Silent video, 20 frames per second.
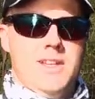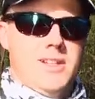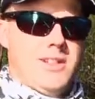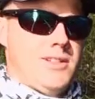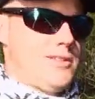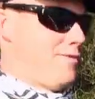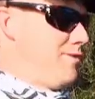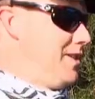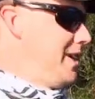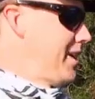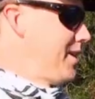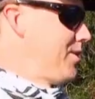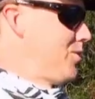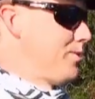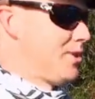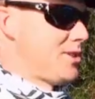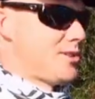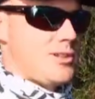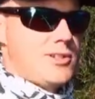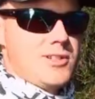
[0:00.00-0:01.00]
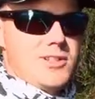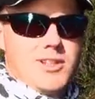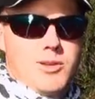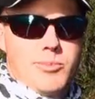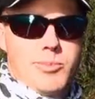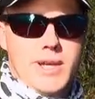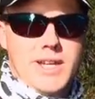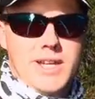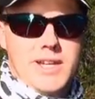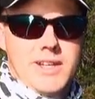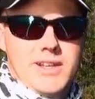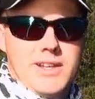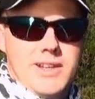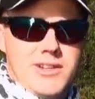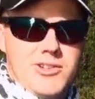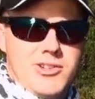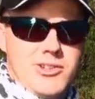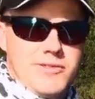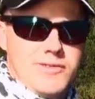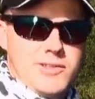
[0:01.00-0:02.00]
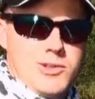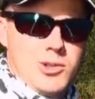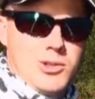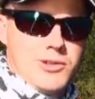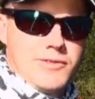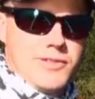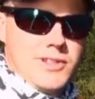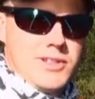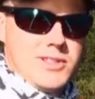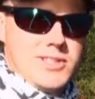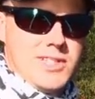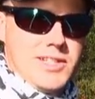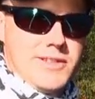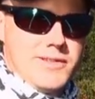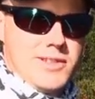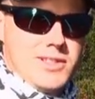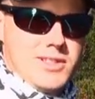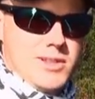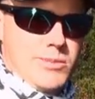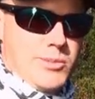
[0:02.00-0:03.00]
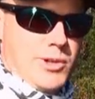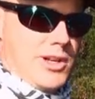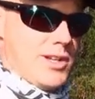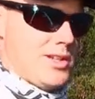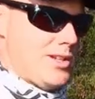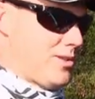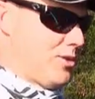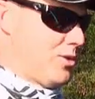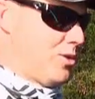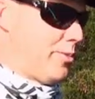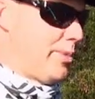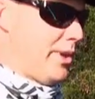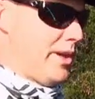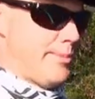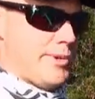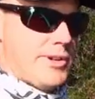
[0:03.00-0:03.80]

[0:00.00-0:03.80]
Gonna flick it almost onto the bank and drift it off and see if there's some grunter or bream